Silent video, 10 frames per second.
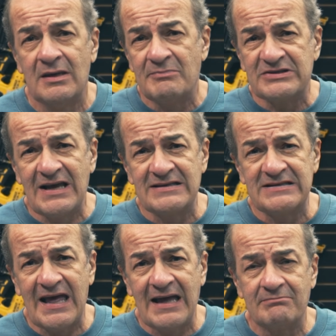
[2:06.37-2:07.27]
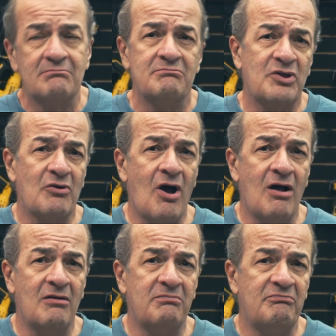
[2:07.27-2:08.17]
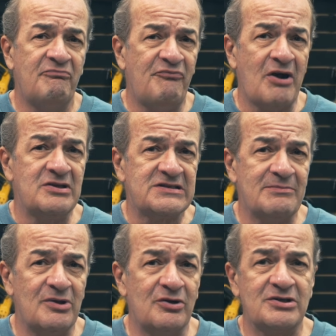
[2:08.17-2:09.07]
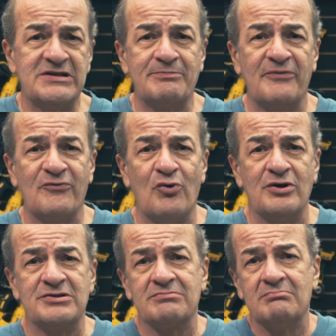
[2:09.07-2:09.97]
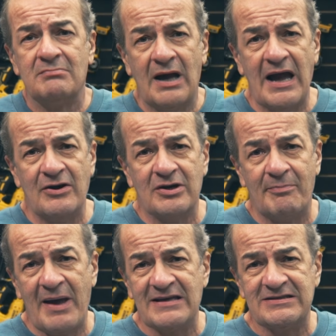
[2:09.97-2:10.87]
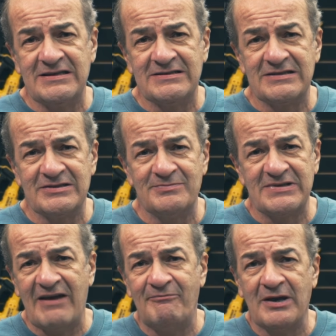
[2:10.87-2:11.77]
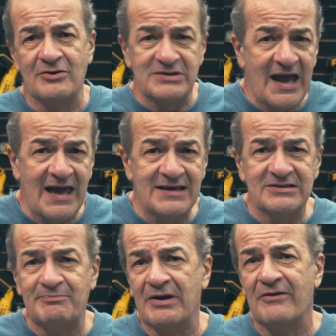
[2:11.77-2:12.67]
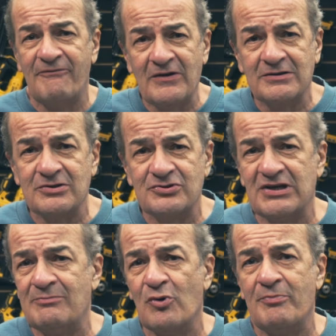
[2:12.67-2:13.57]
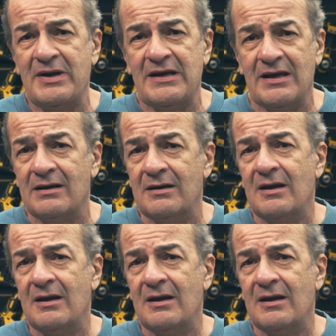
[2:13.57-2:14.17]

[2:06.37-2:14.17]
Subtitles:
Besides that, they're all very similar, except of course, higher capacity systems have bigger tanks, bigger filters, and more media,